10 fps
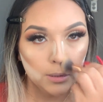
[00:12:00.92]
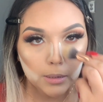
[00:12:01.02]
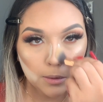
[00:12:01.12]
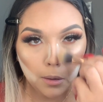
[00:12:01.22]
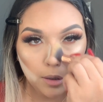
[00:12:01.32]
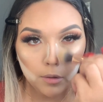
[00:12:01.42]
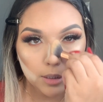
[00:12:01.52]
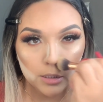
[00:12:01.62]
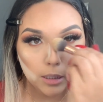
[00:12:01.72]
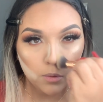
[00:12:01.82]
this off
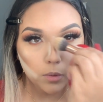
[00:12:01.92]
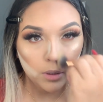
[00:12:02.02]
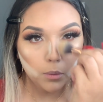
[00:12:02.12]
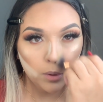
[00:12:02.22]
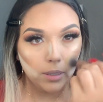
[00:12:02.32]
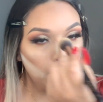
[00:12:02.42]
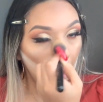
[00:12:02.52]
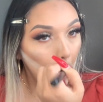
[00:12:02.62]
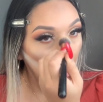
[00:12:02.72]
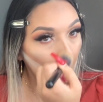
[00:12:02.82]
because I don't really want to
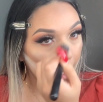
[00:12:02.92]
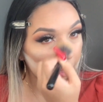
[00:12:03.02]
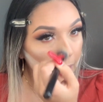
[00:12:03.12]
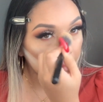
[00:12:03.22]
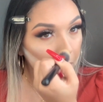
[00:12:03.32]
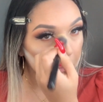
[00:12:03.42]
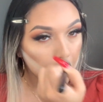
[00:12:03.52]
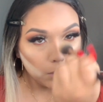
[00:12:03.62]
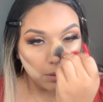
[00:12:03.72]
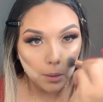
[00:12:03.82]
let it sit for so
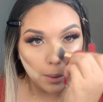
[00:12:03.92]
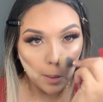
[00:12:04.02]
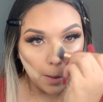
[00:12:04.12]
long,